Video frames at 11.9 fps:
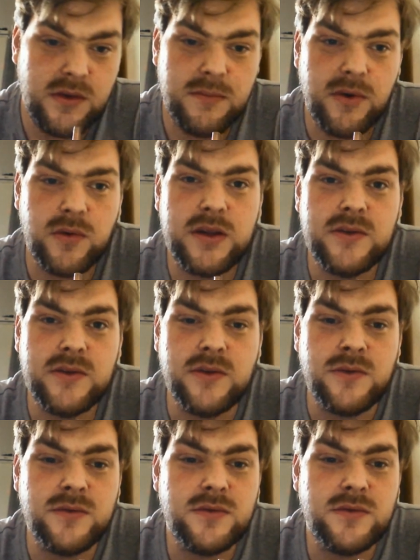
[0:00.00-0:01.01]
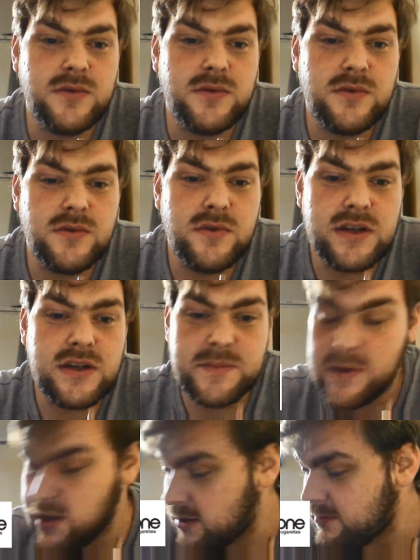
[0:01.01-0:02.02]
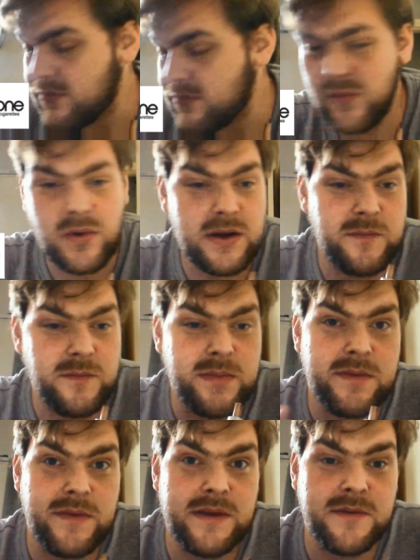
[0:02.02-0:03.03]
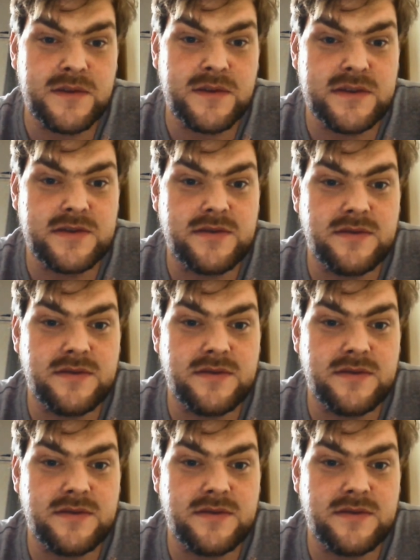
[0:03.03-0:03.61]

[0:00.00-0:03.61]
But all in all, it's become one of my favourites.